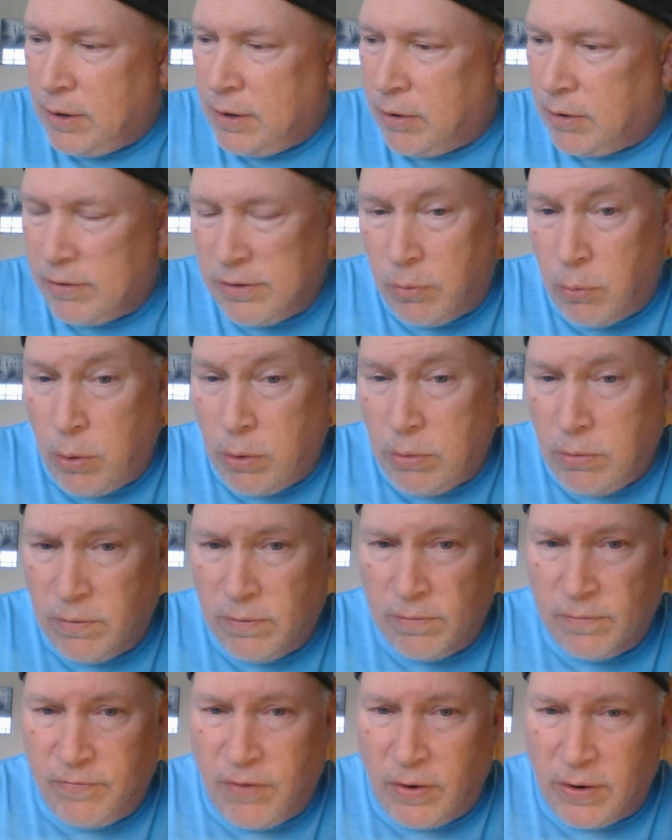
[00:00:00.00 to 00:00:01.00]
or the
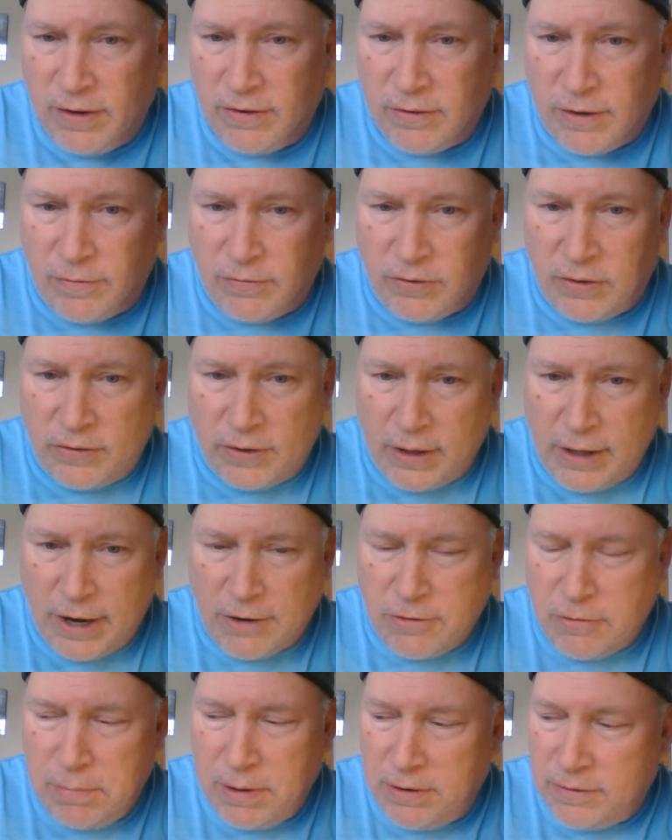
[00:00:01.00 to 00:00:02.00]
funky stuff that's the
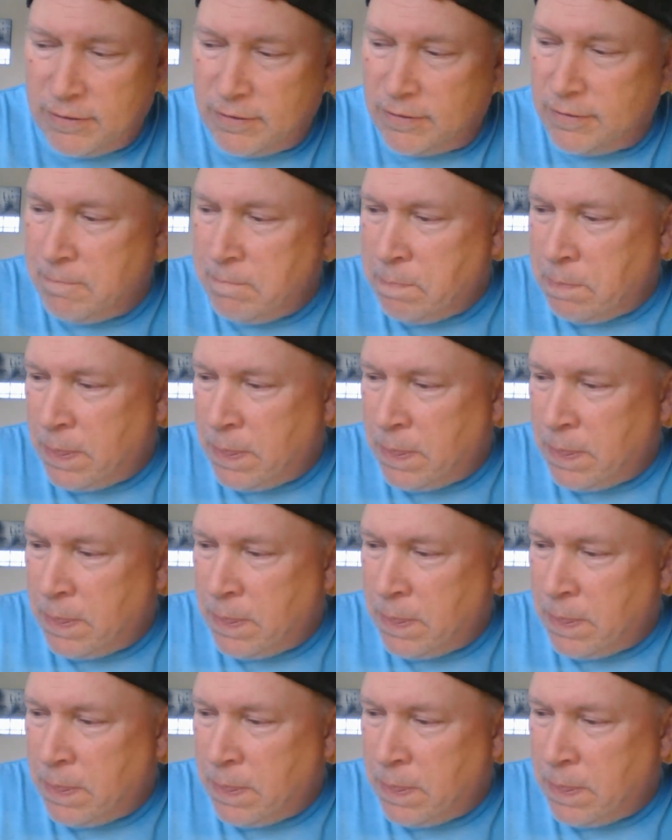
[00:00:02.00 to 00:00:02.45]
electrum pieces.